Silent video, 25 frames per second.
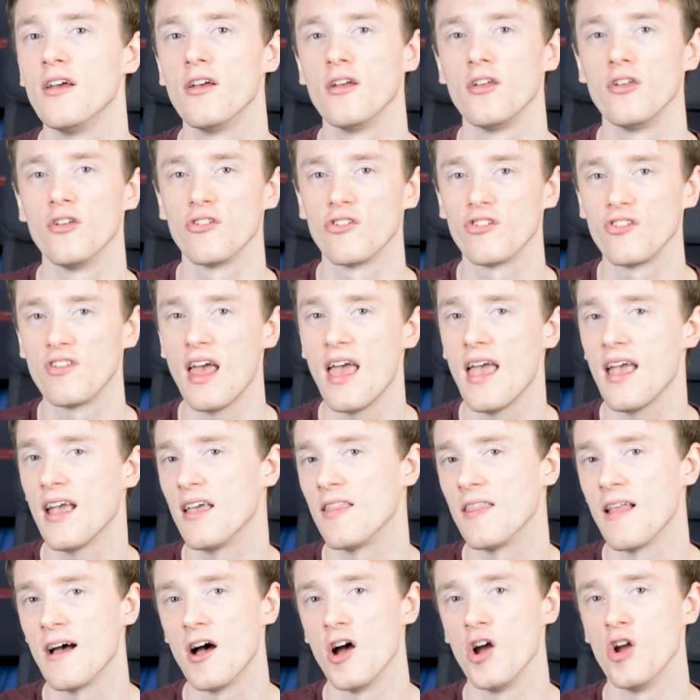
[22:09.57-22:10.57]
you're staying in
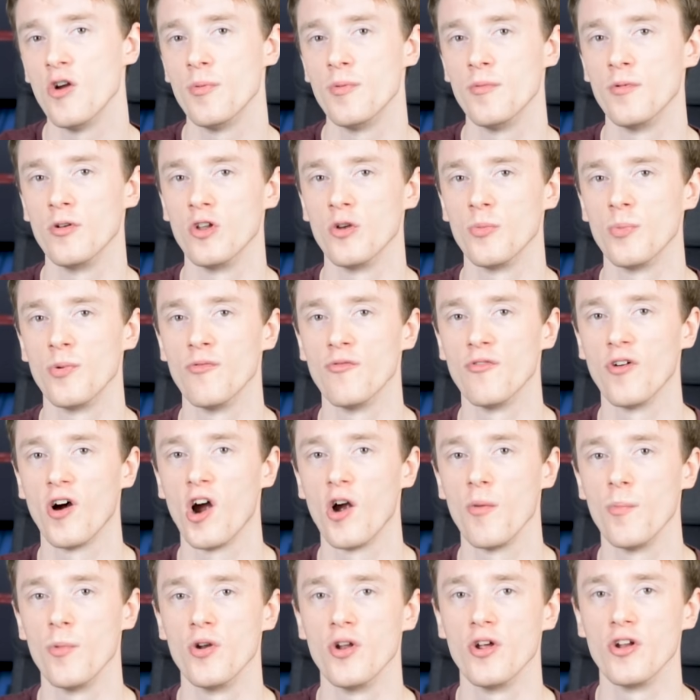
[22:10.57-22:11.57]
that open loop
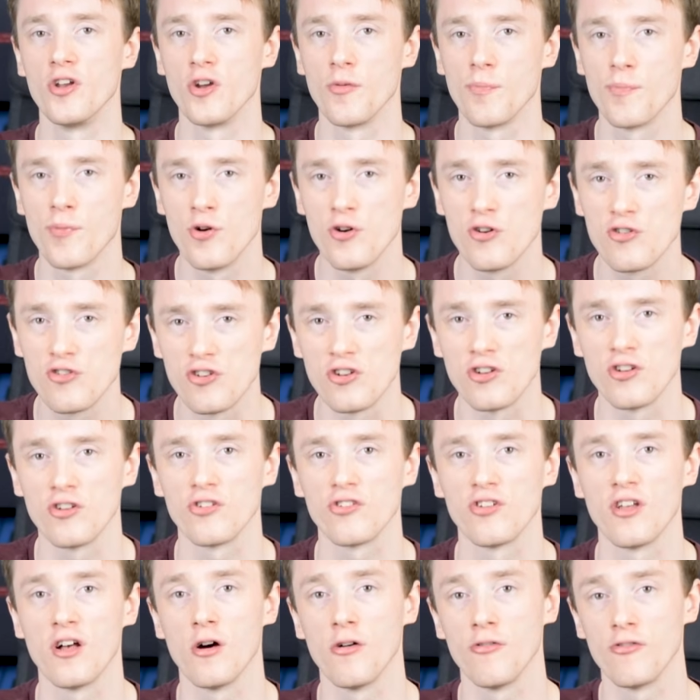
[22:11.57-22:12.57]
environment and you're pushing
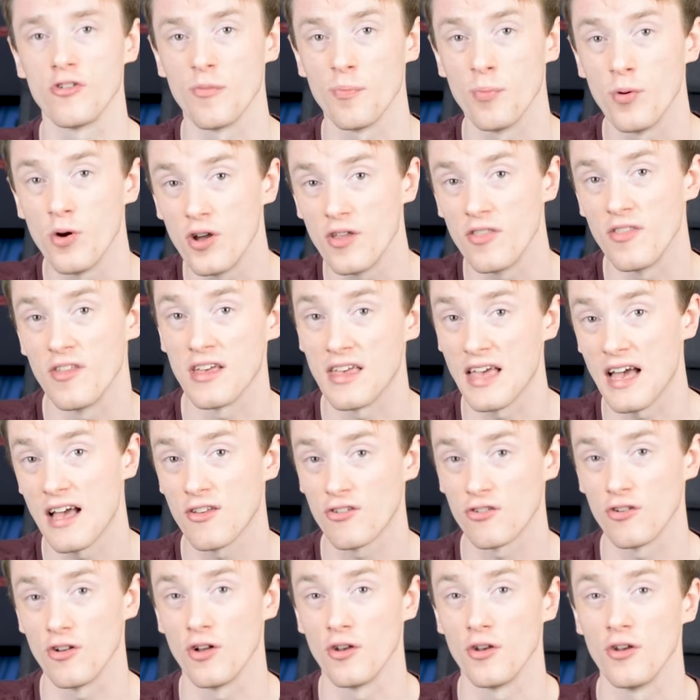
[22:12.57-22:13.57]
yourself, you're putting the
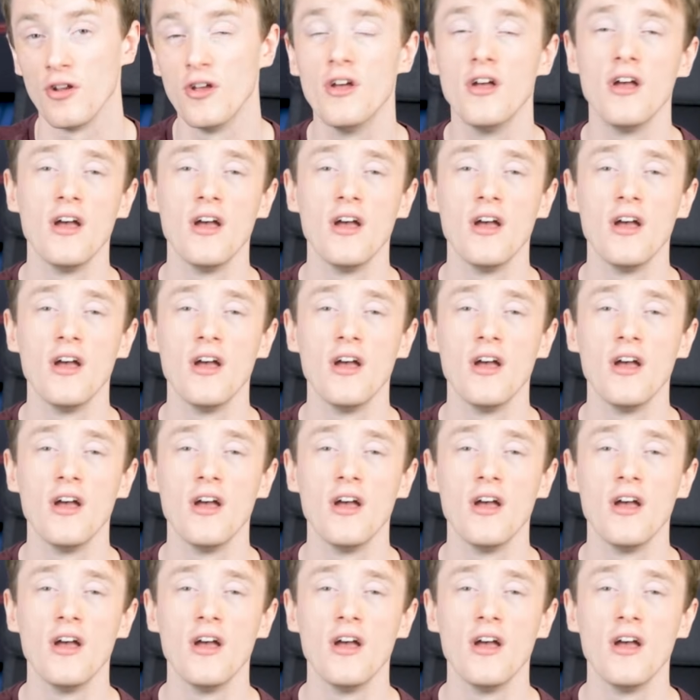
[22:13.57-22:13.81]
gas on,